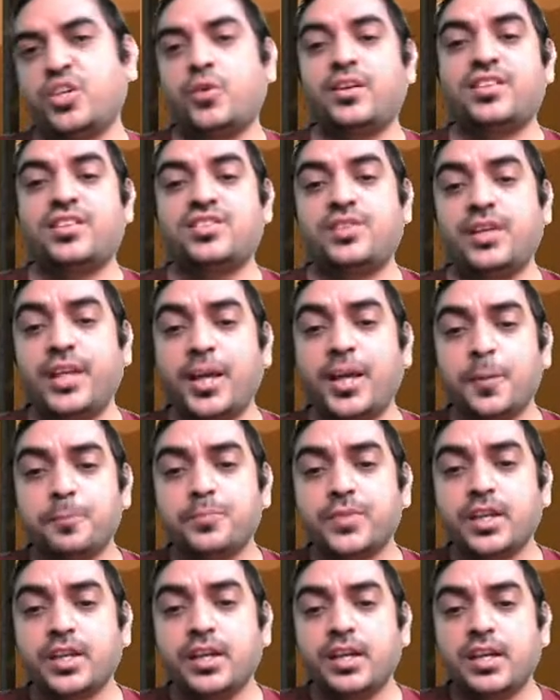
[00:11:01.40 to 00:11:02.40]
yesterday.
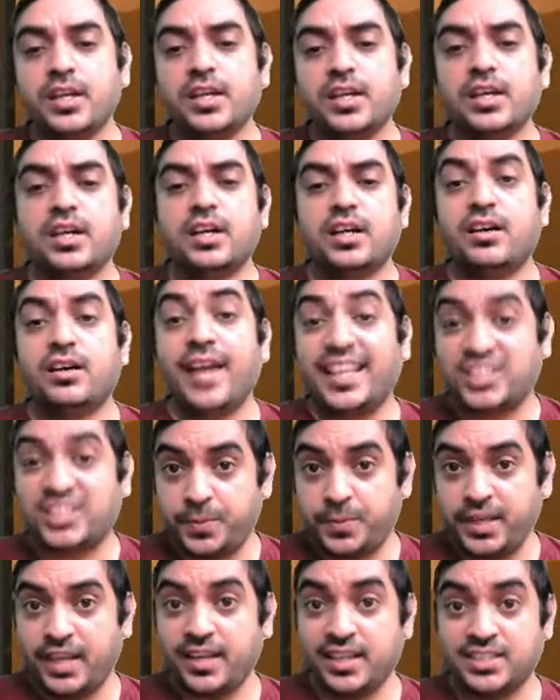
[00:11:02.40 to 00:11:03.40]

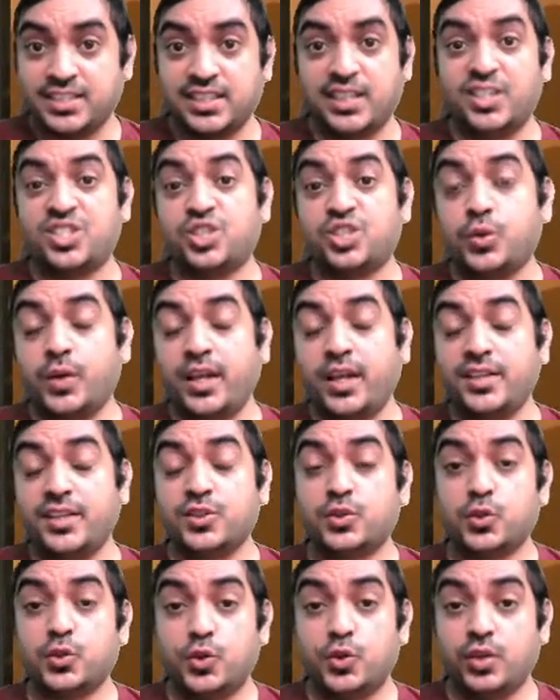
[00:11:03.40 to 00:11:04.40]
SBI results today,
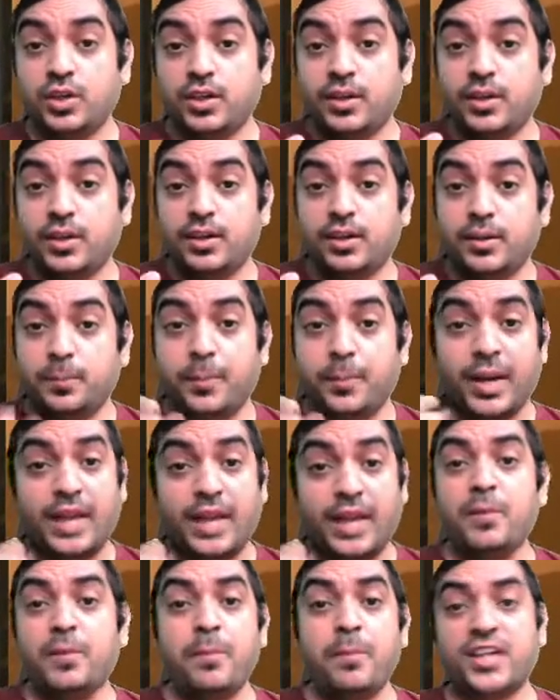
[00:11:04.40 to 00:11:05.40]
so
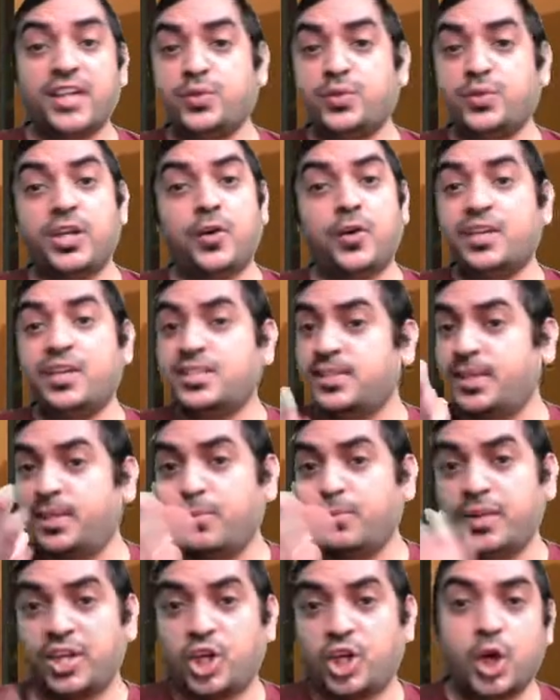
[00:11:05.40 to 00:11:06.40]
private banks were down yesterday,
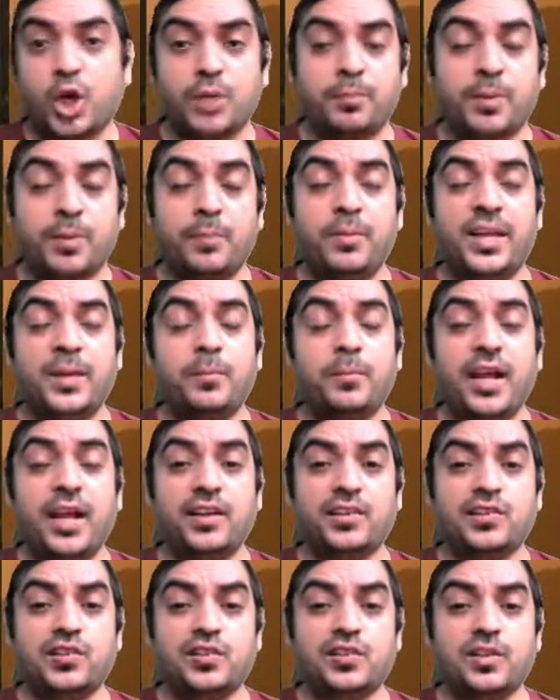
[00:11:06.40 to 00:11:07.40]
but not public
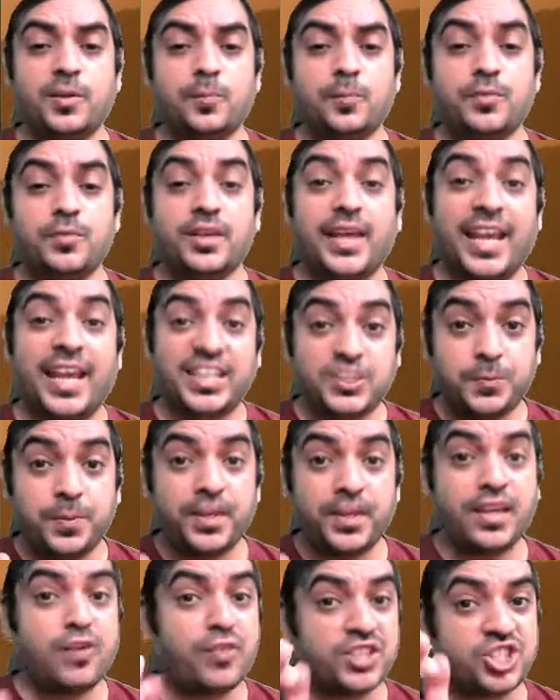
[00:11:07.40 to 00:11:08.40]
banks.
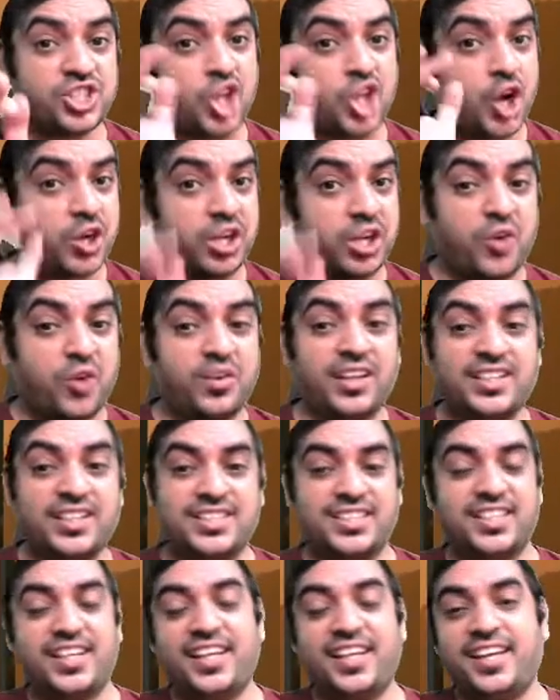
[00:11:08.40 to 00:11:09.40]
SBI was not down
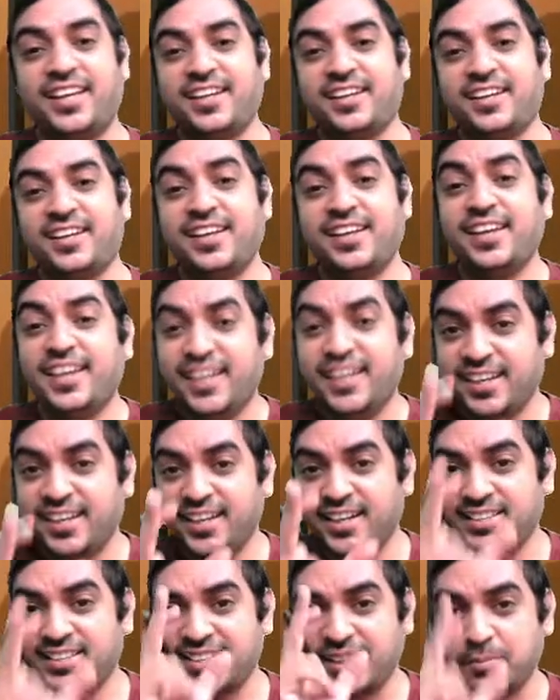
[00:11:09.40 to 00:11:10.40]
yesterday. Here
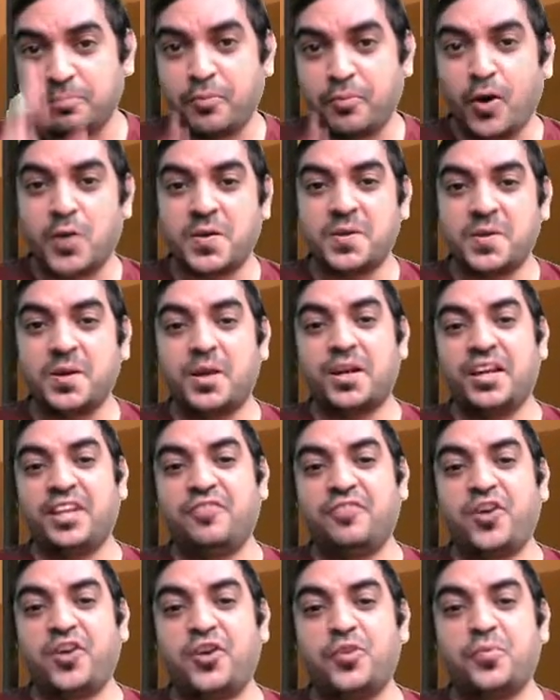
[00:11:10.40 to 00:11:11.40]
is the important learning
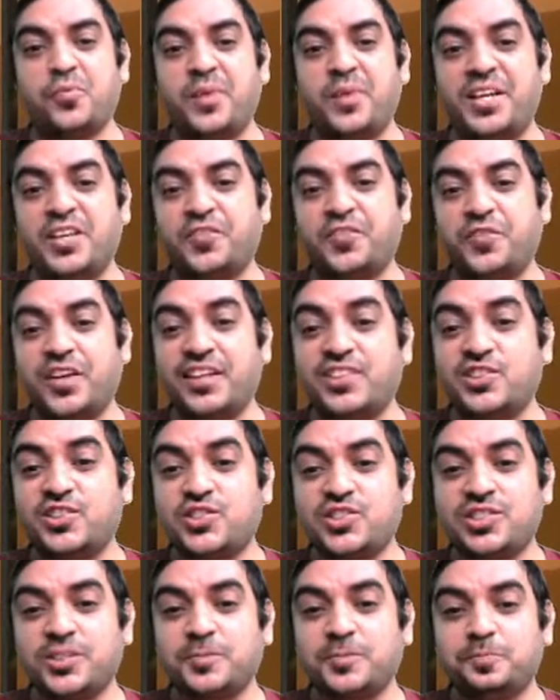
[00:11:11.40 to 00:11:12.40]
for you, my dear
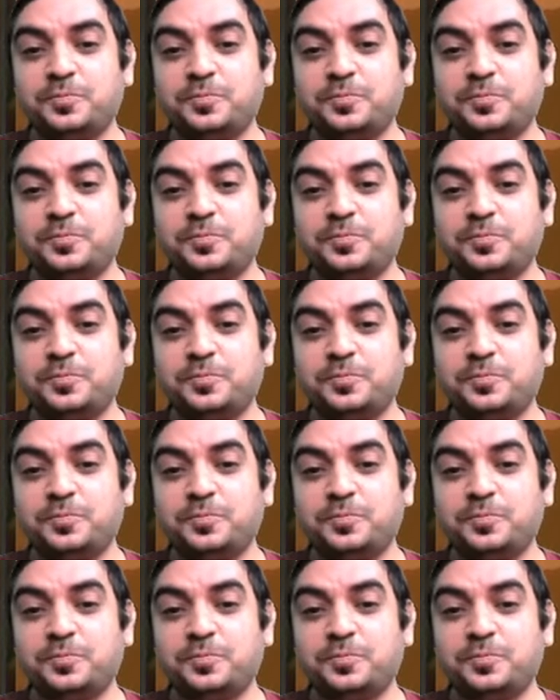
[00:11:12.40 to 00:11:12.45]
friends.